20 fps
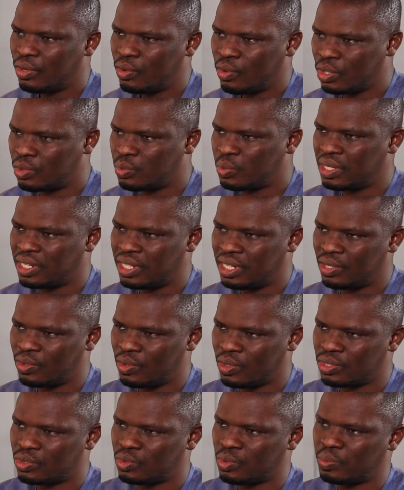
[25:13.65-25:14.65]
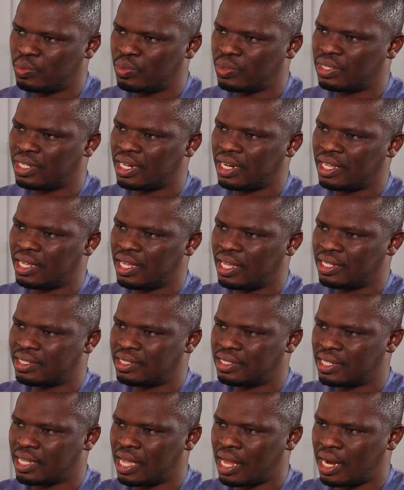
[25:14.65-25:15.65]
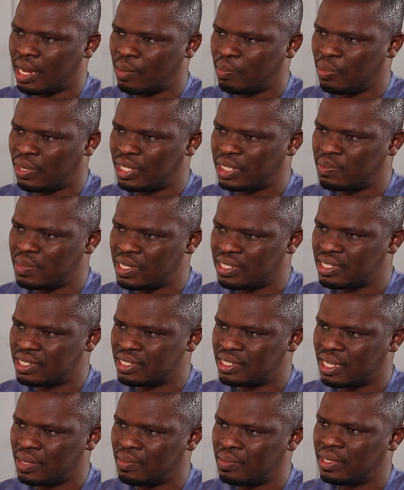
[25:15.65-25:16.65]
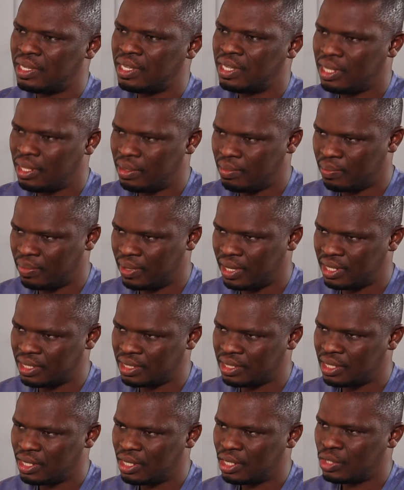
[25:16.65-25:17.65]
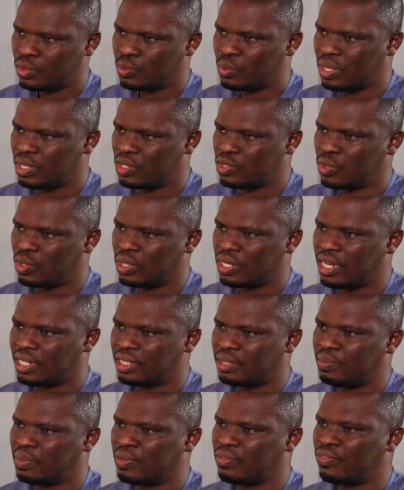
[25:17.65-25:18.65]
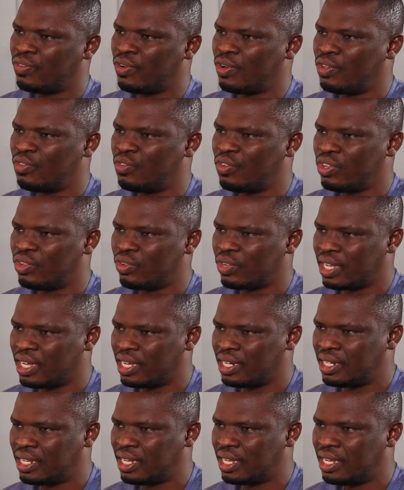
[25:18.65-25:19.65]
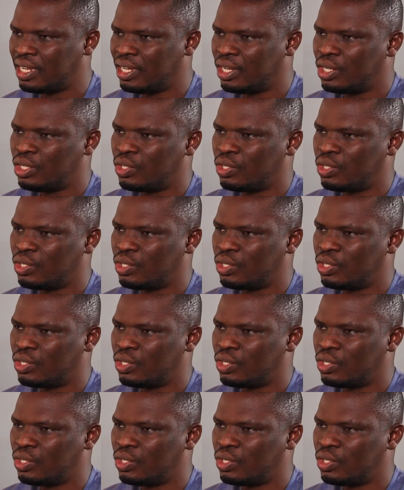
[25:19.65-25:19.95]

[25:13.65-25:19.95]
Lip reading: What we did was to put an appointment system in place to ensure that before even you get there,